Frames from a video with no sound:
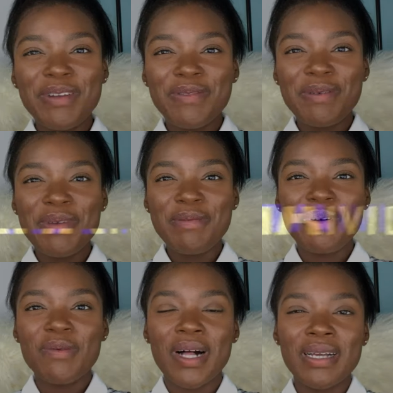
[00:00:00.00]
beautiful
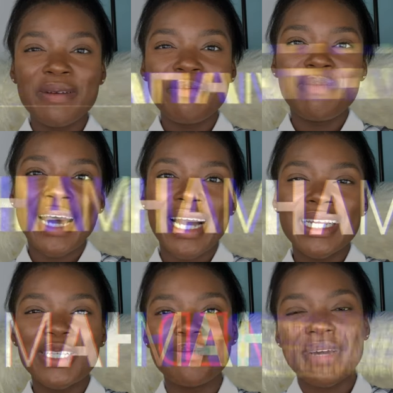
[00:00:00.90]
people, welcome back
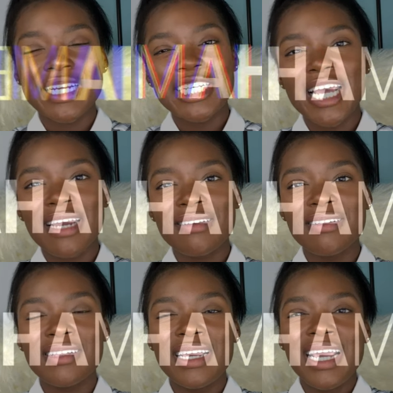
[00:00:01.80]
to my
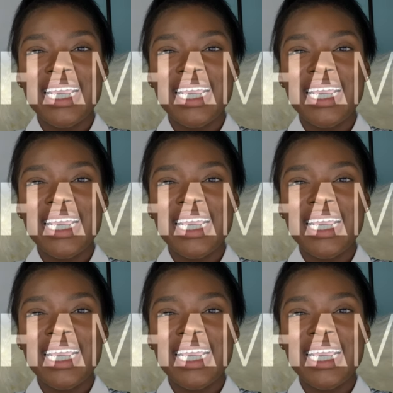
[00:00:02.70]
channel.